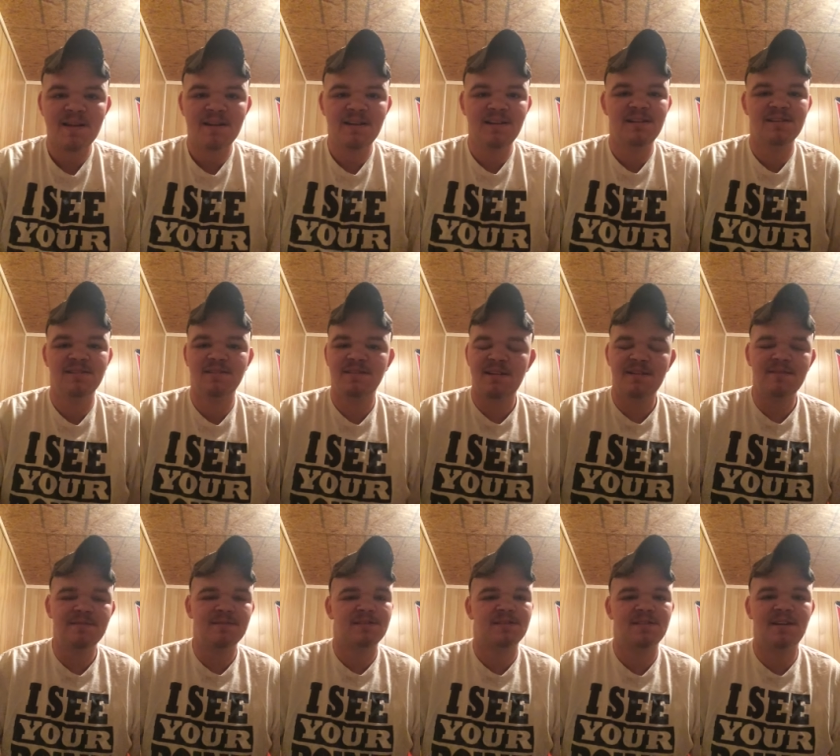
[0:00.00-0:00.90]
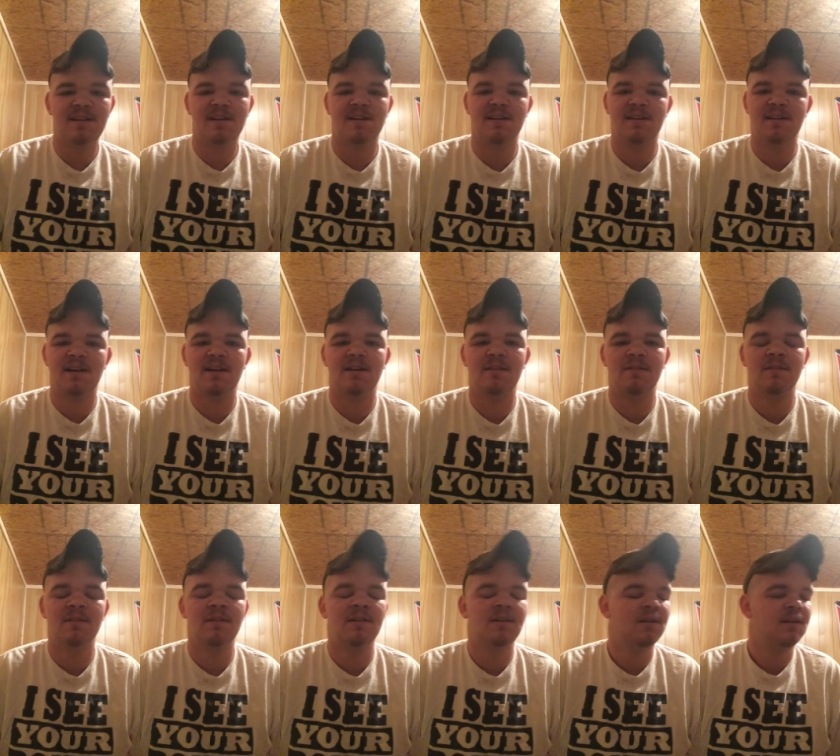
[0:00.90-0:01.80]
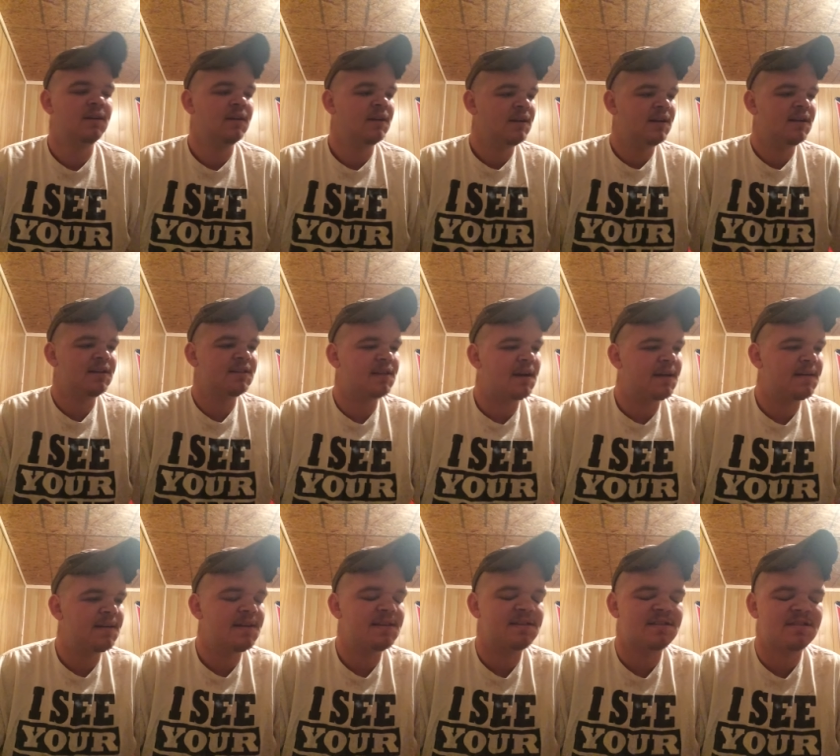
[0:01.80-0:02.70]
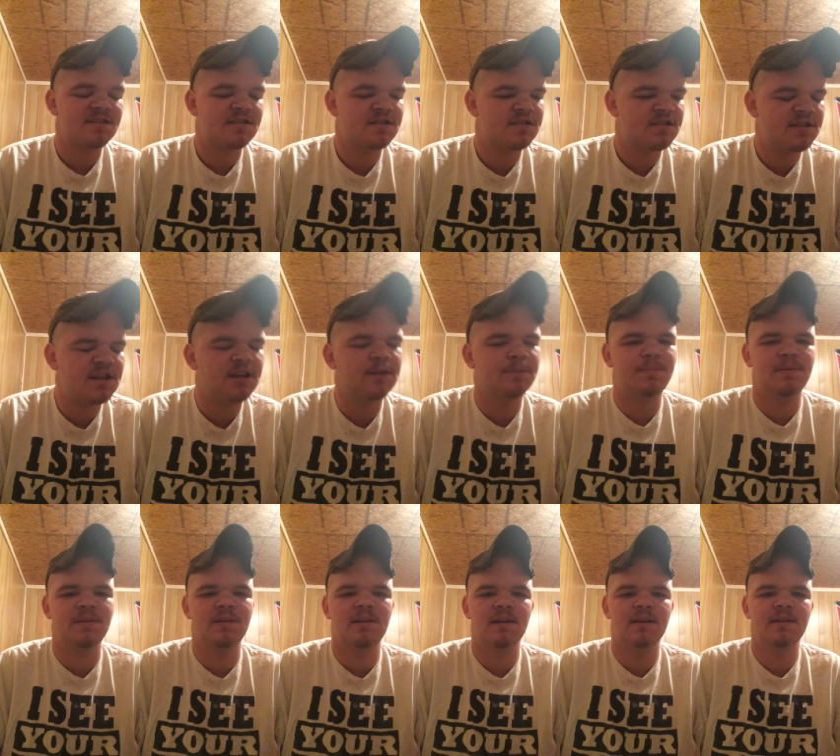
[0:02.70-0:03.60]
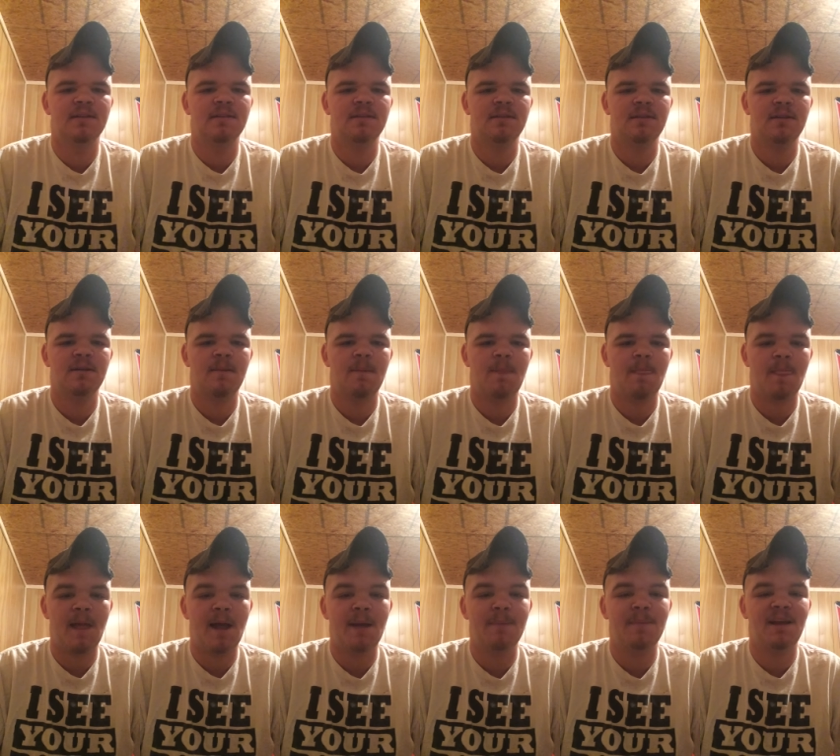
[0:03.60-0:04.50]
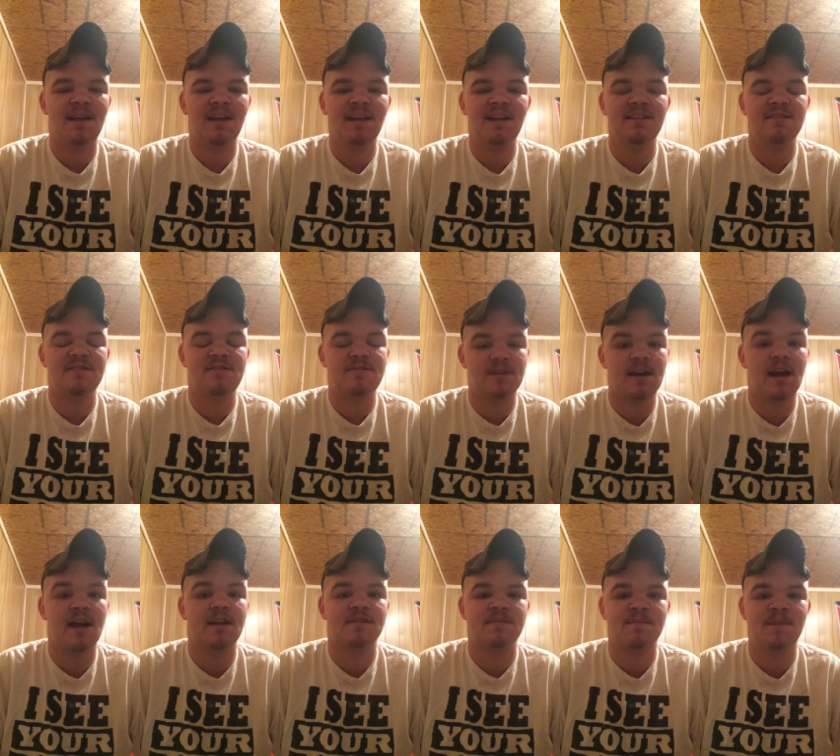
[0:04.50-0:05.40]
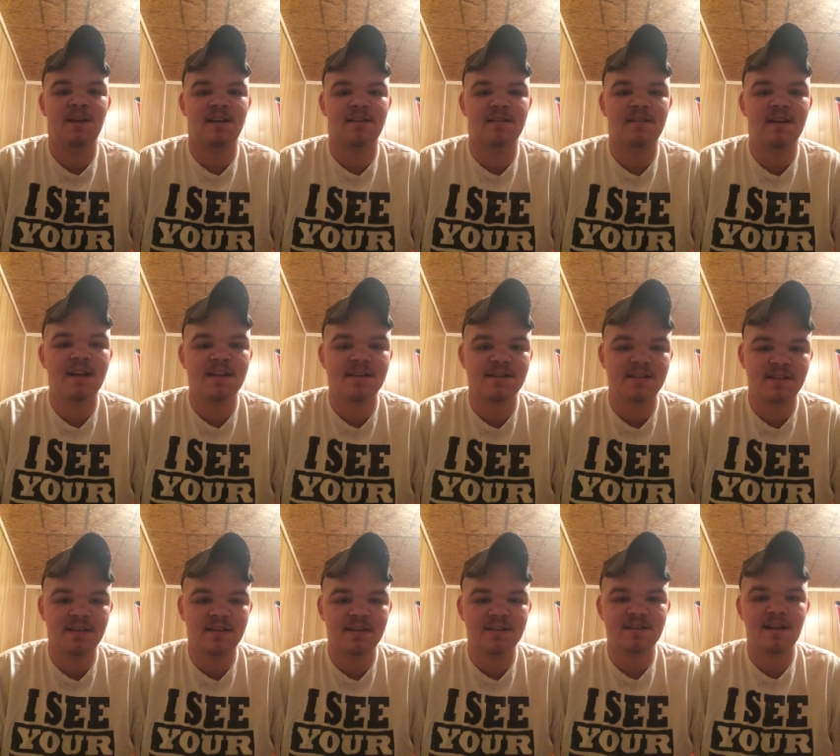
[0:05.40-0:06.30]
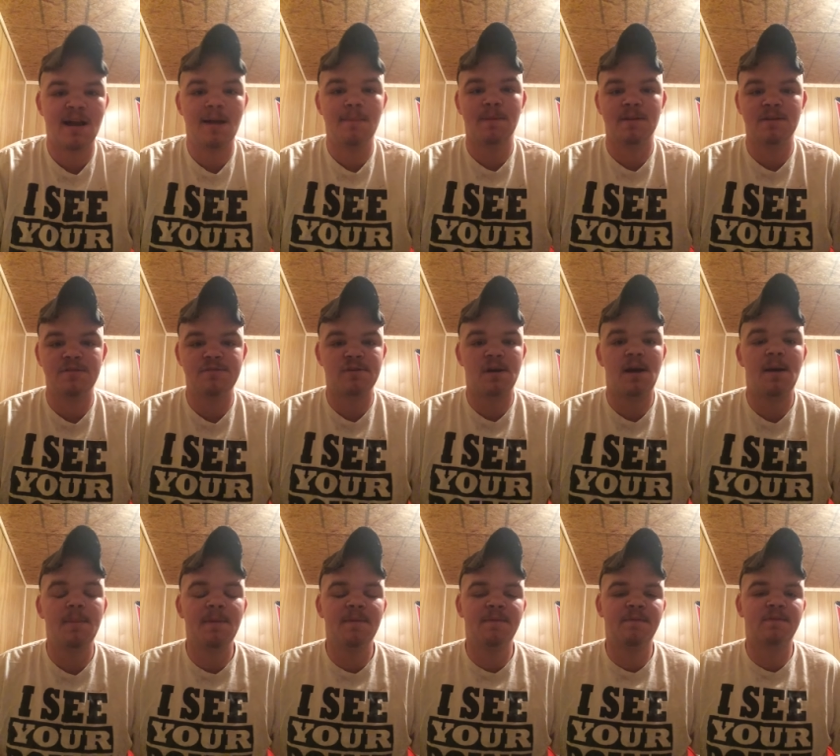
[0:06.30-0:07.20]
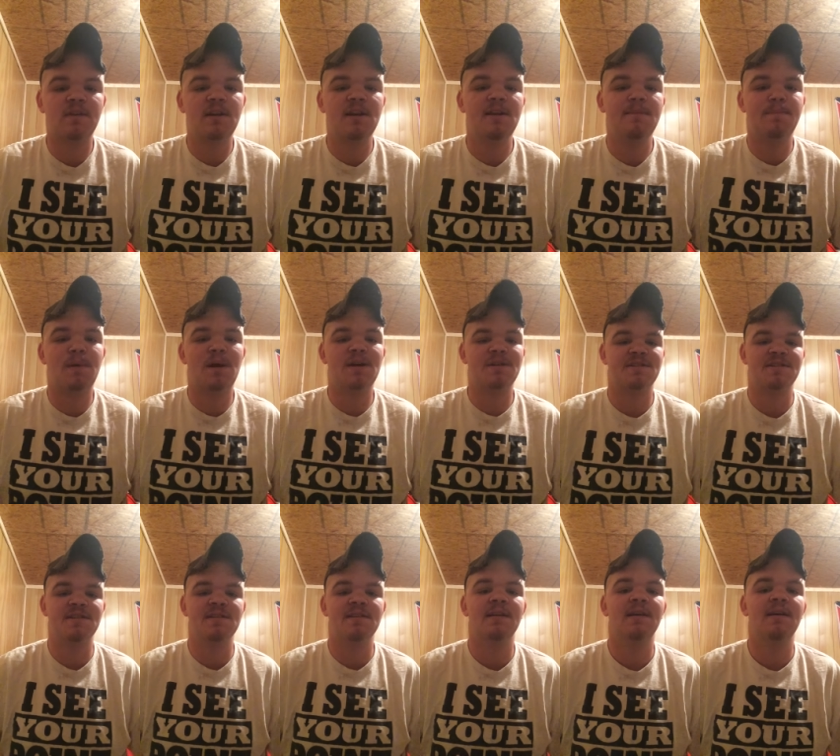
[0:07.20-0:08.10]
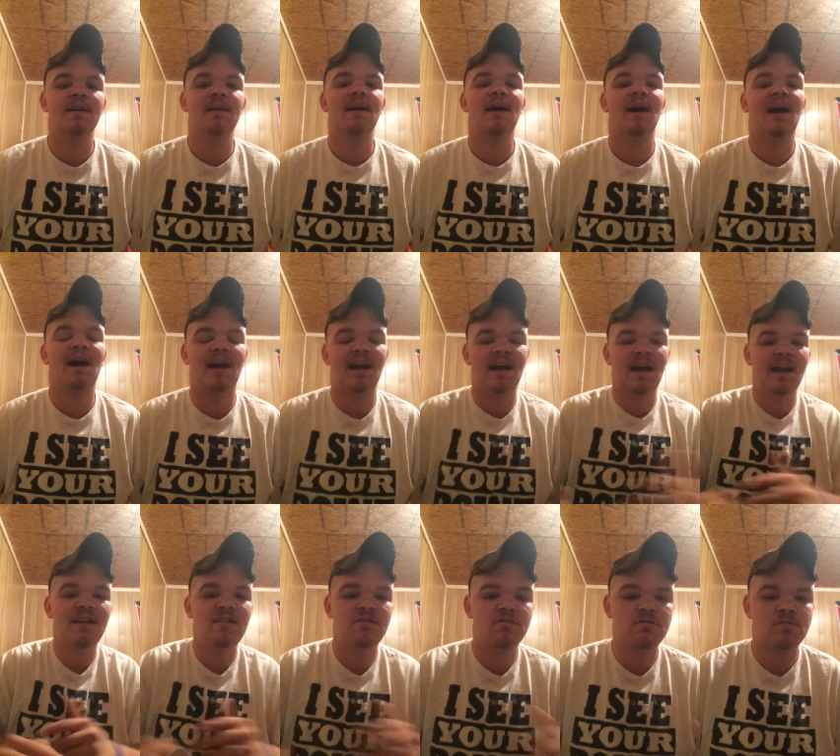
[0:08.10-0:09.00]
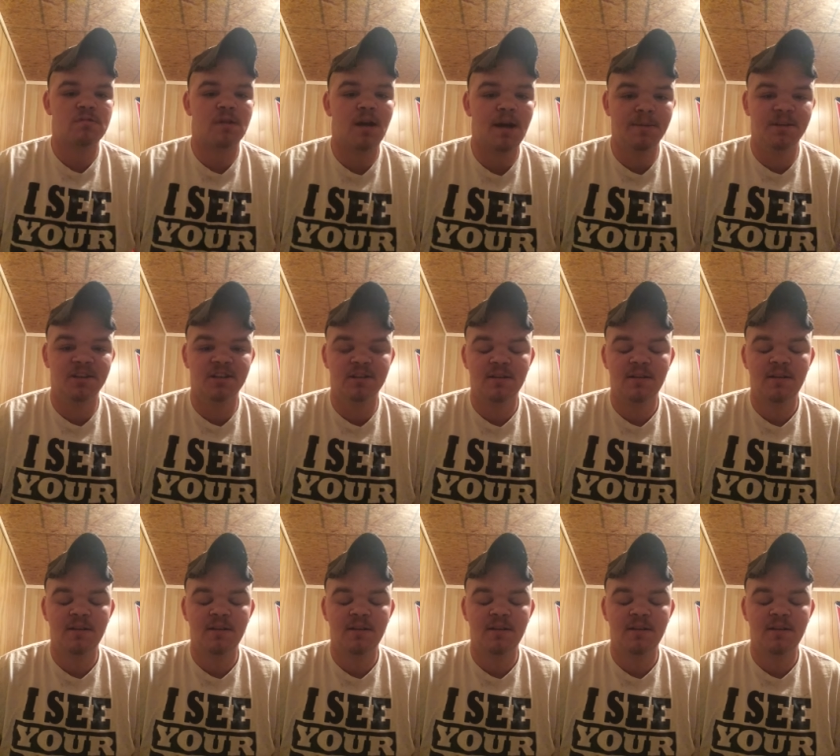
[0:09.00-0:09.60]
You know, don't start it, y'all. It, uh, it's stupid. I mean, it drives me crazy because I'm a drama free person. I hate drama.